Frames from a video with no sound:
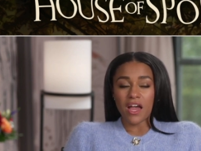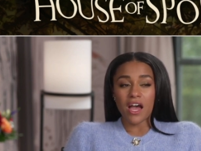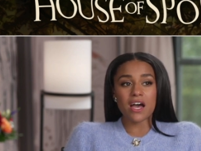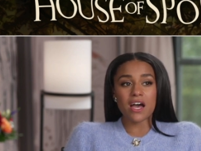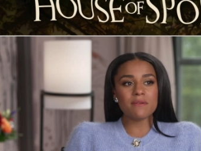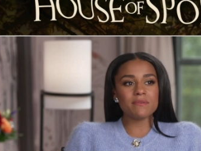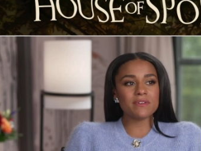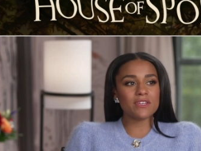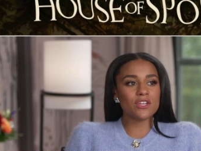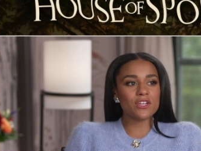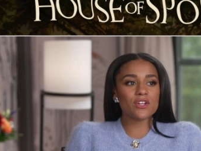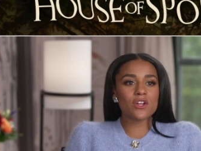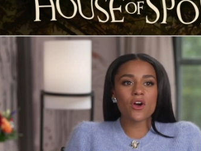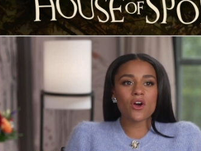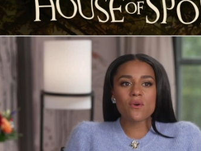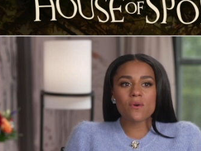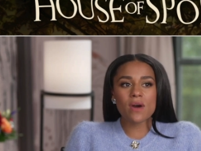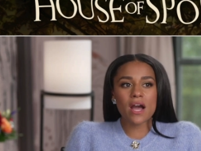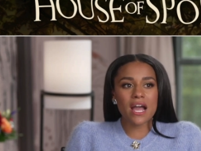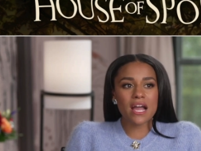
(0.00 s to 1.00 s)

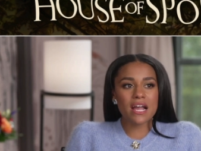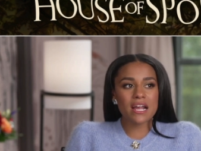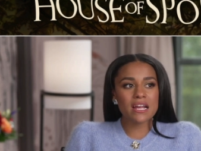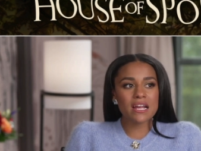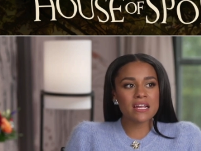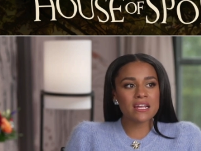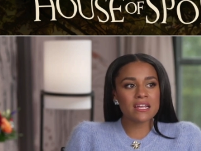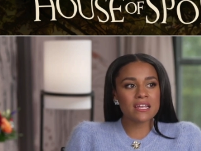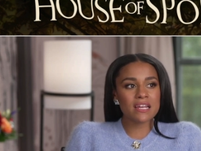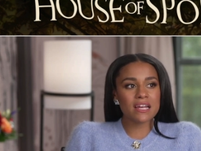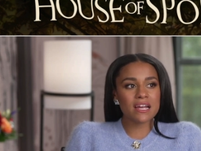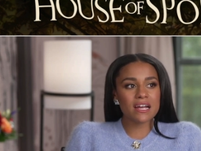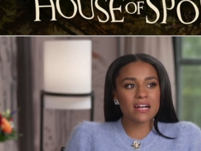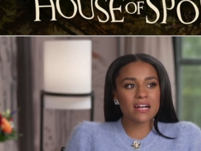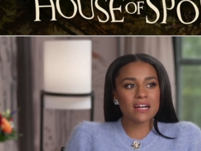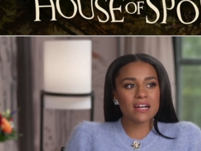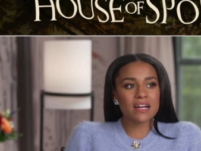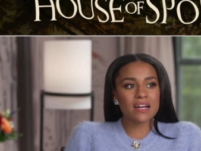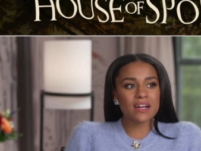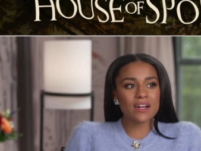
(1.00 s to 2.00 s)
I
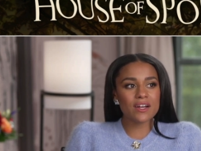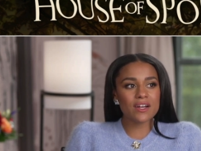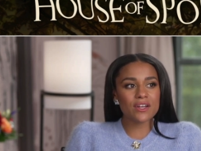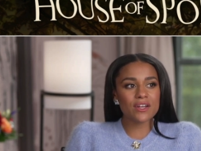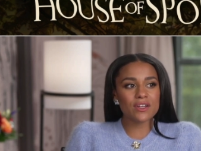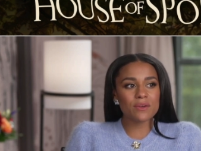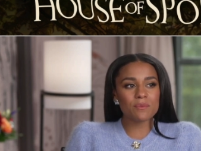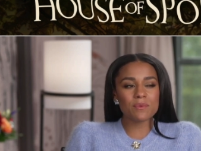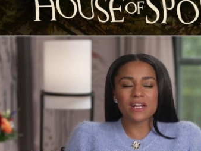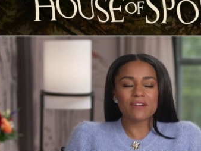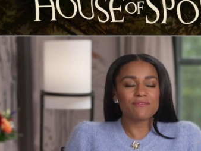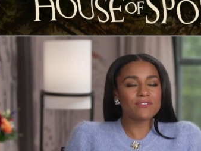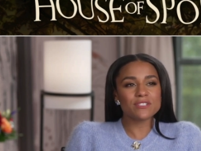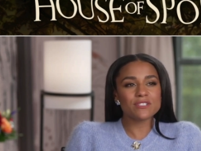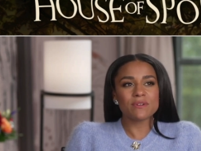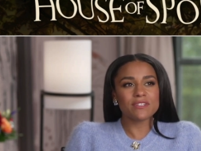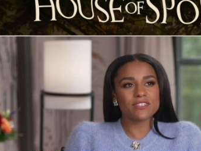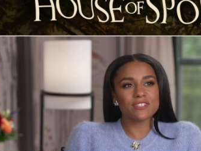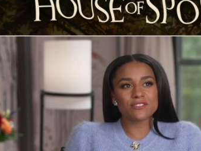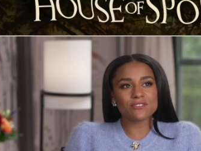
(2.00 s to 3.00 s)
when I
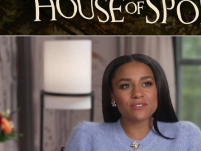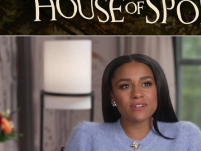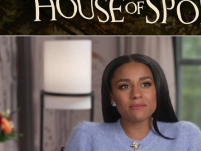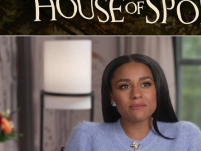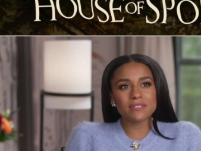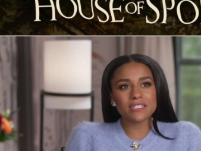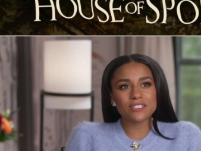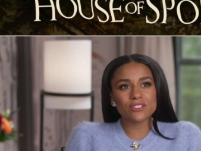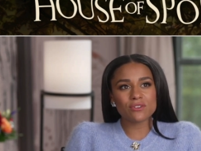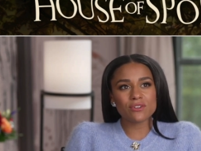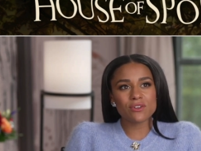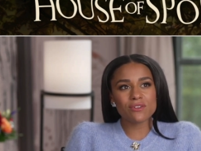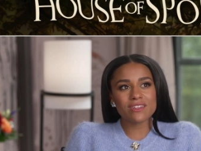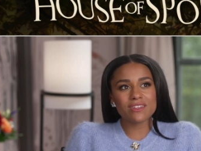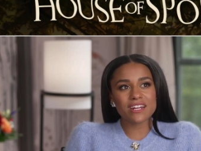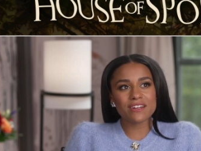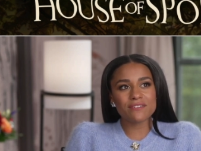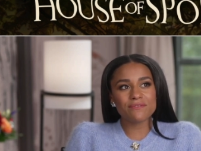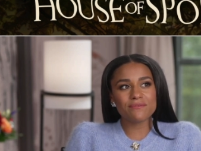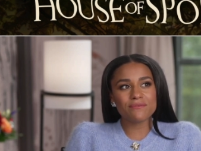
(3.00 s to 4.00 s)
first read the script, I don't know
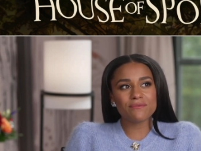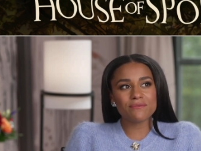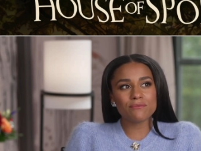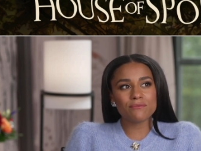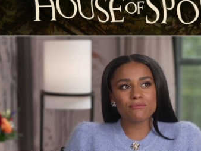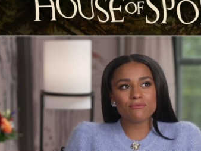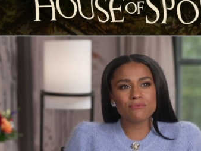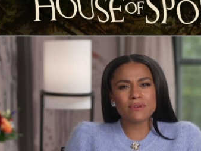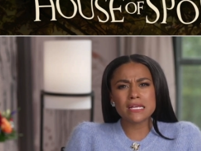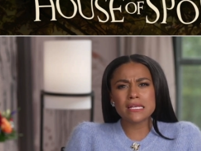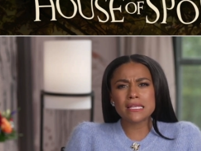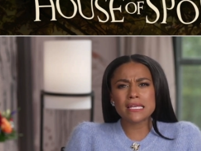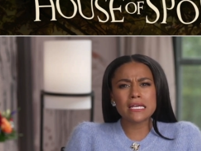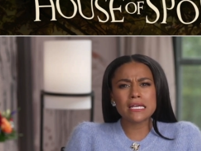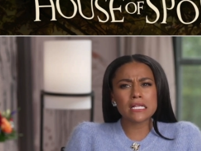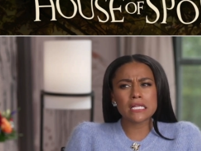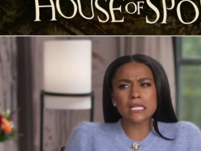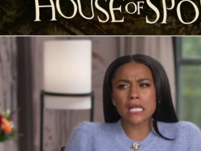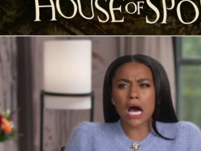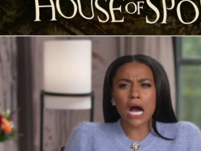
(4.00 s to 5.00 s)
that I really
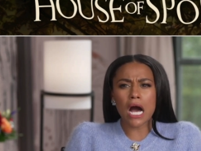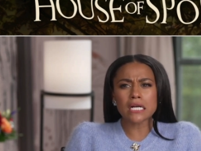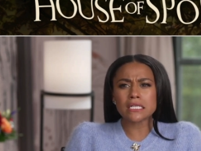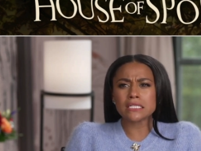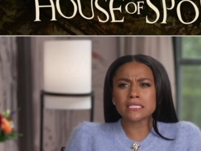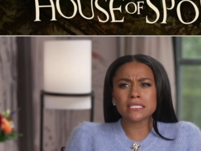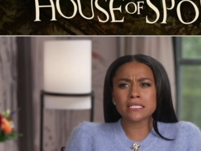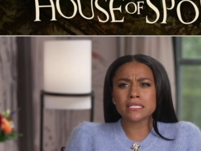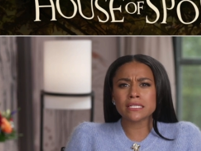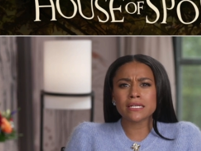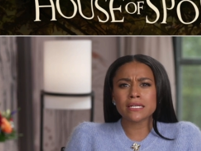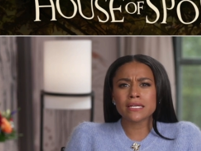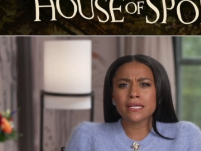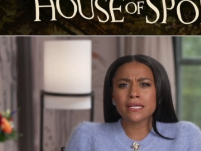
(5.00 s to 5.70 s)
clocked